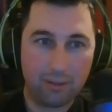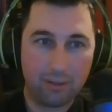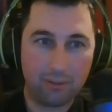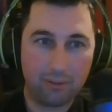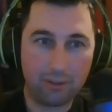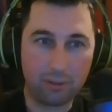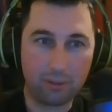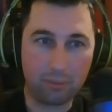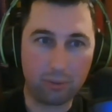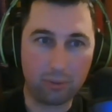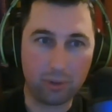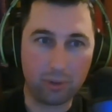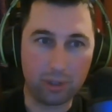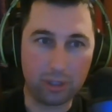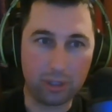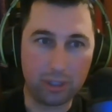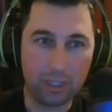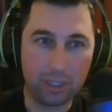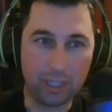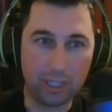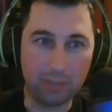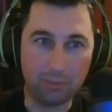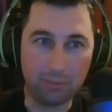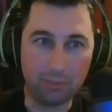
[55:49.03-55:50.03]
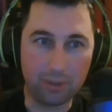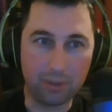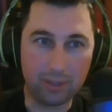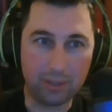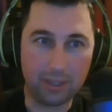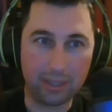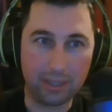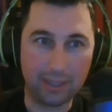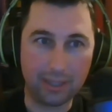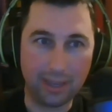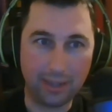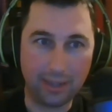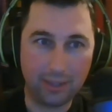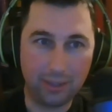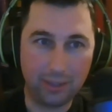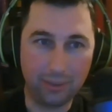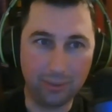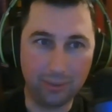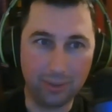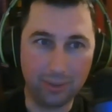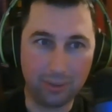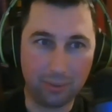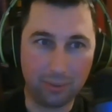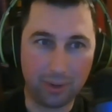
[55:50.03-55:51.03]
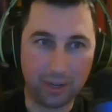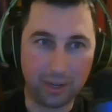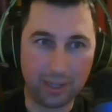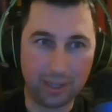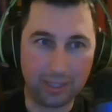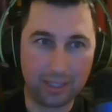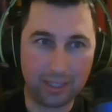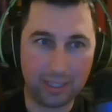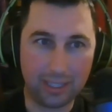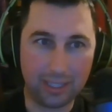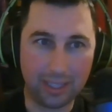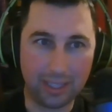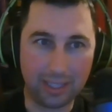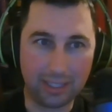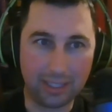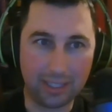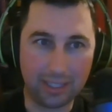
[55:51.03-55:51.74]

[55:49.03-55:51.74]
for pretty cheap, but that's the only one I see